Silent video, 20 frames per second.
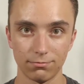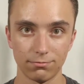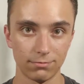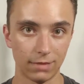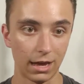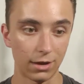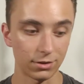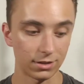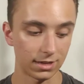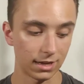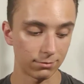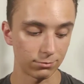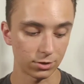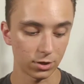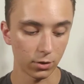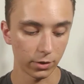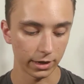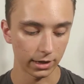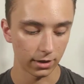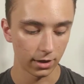how the time's
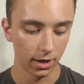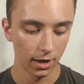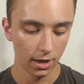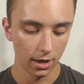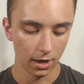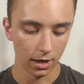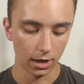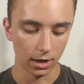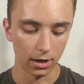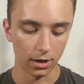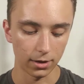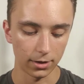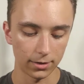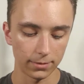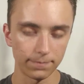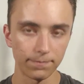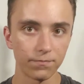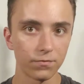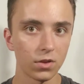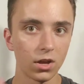going.
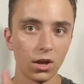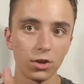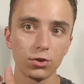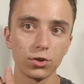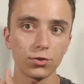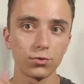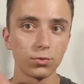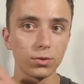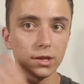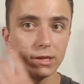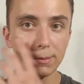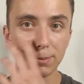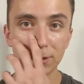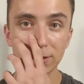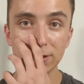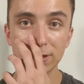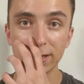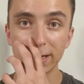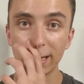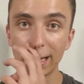So it's really,
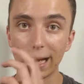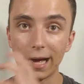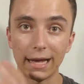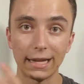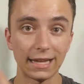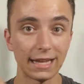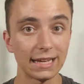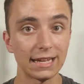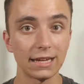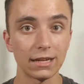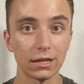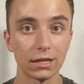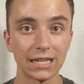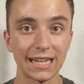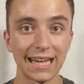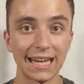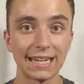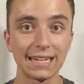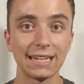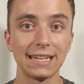personally, I like it a
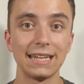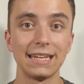lot.